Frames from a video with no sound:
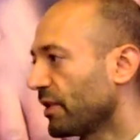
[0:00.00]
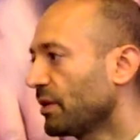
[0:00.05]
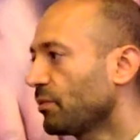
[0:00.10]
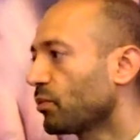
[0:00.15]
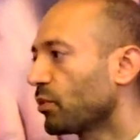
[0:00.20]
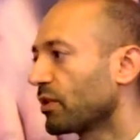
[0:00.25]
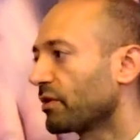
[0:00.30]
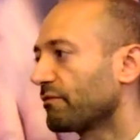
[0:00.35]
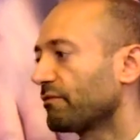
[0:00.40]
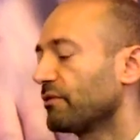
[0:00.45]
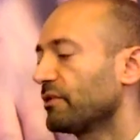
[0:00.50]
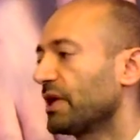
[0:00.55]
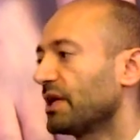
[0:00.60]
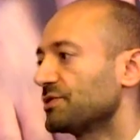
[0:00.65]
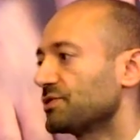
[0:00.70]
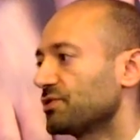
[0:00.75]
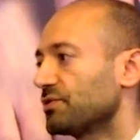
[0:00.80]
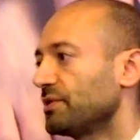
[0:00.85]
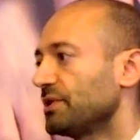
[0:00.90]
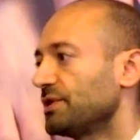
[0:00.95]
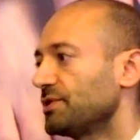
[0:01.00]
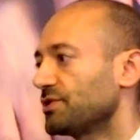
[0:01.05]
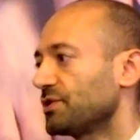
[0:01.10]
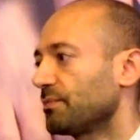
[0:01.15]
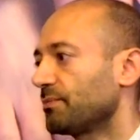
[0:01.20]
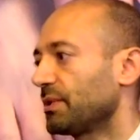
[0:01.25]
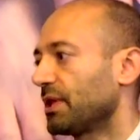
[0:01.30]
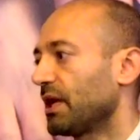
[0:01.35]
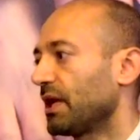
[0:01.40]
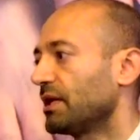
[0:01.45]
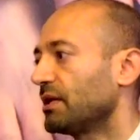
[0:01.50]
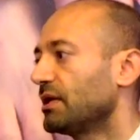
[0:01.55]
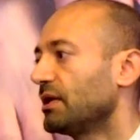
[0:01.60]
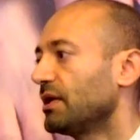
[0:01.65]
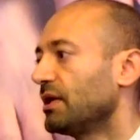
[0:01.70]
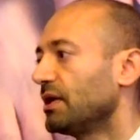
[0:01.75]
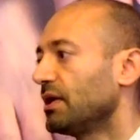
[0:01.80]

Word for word: framework for that strategic plan